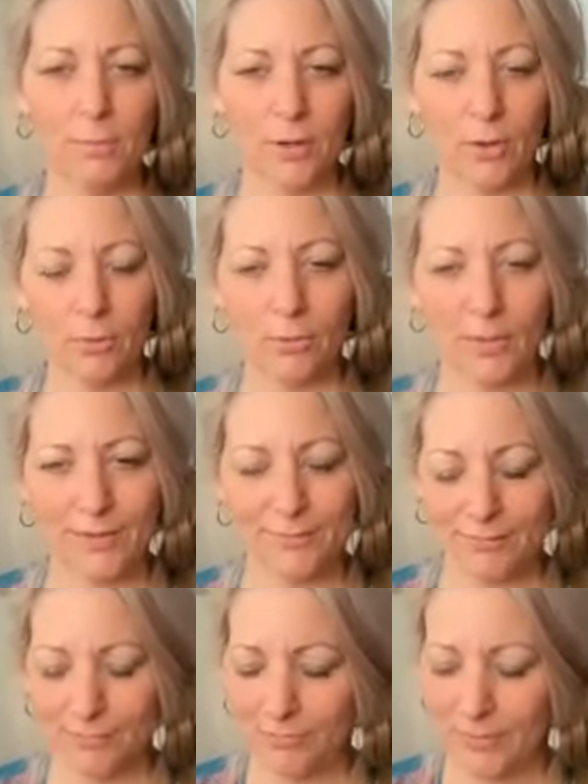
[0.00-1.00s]
but
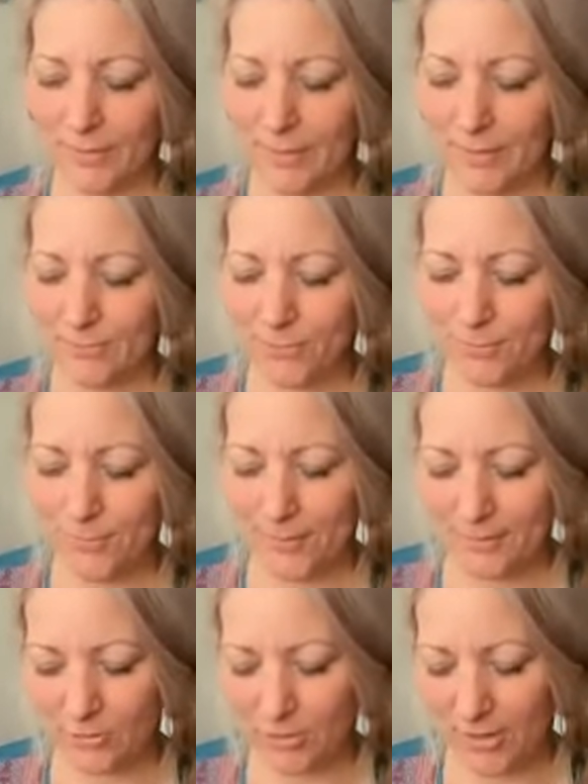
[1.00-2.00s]
only if you
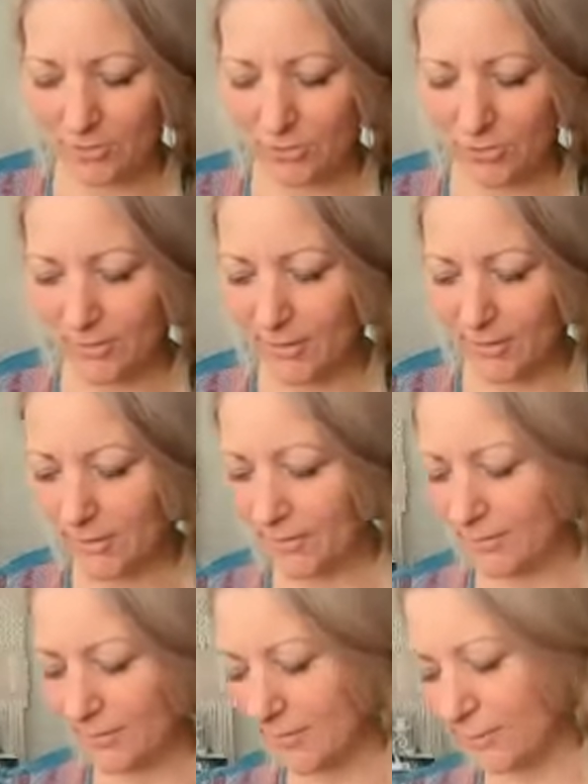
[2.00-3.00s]
make the changes.
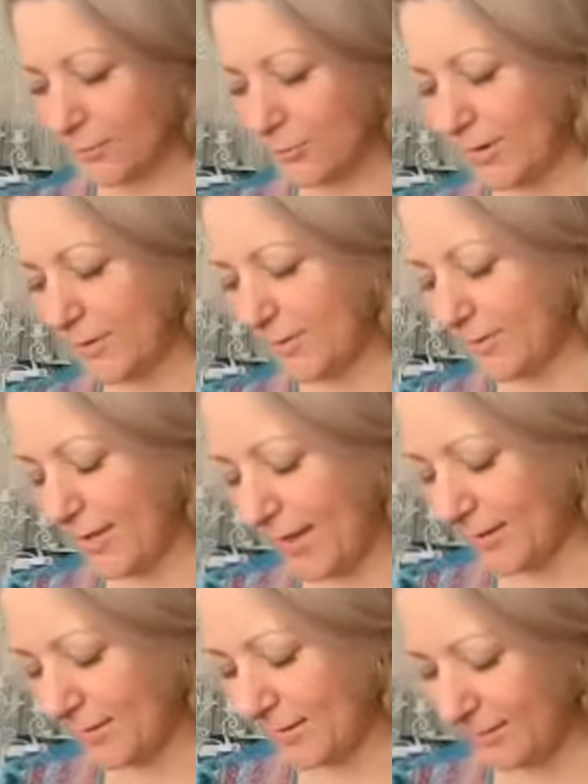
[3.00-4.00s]
See some great
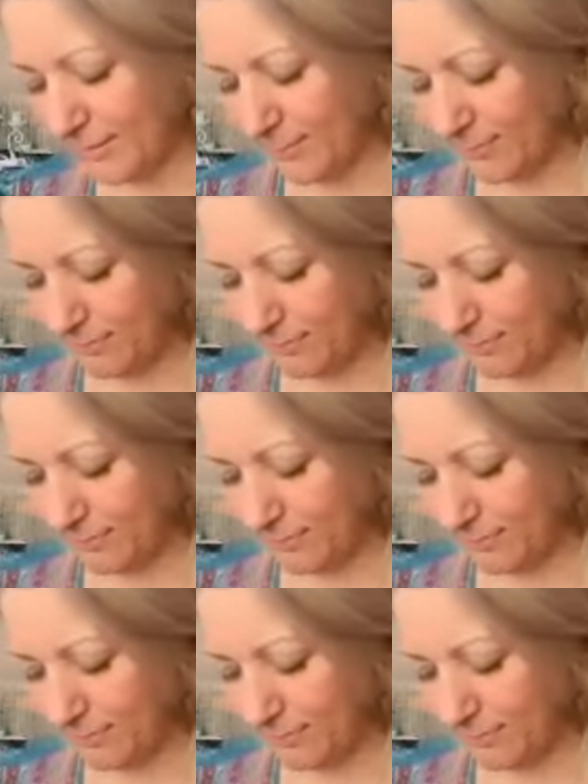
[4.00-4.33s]
sadness.